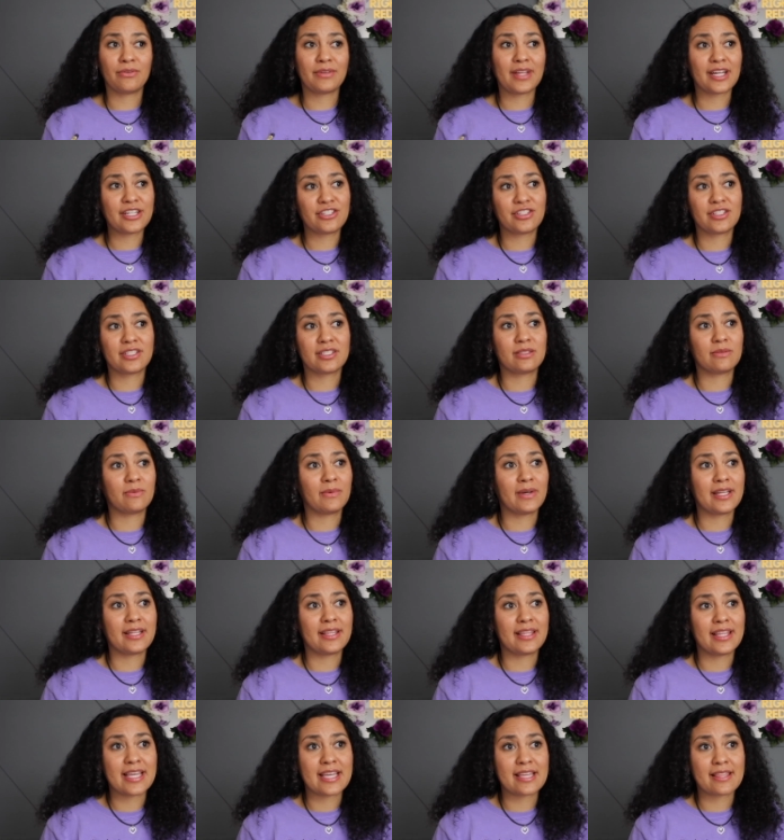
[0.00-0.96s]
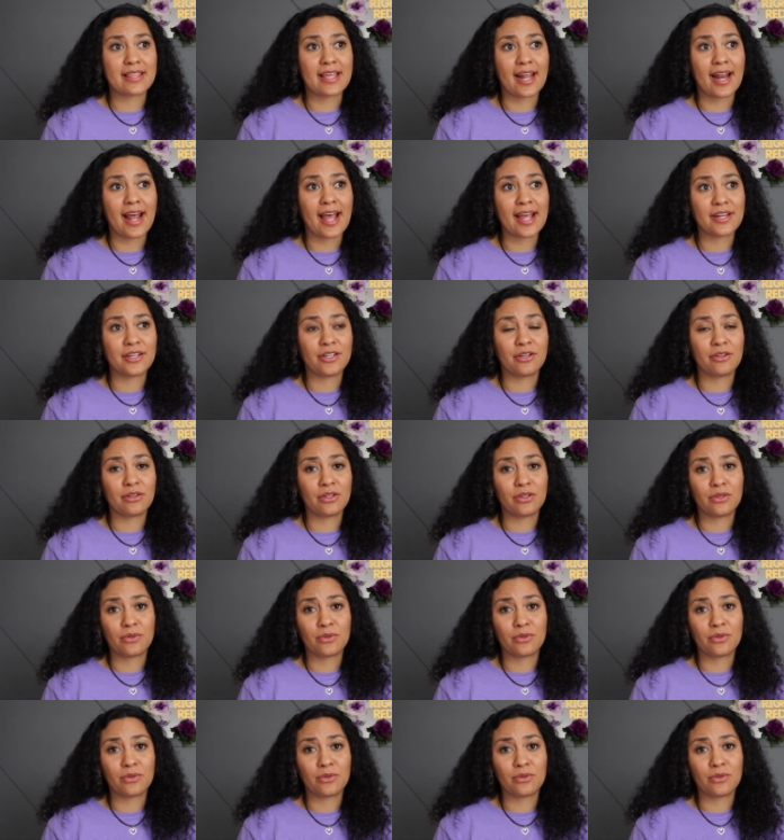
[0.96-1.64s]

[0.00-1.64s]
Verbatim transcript: that's just one thing that I know the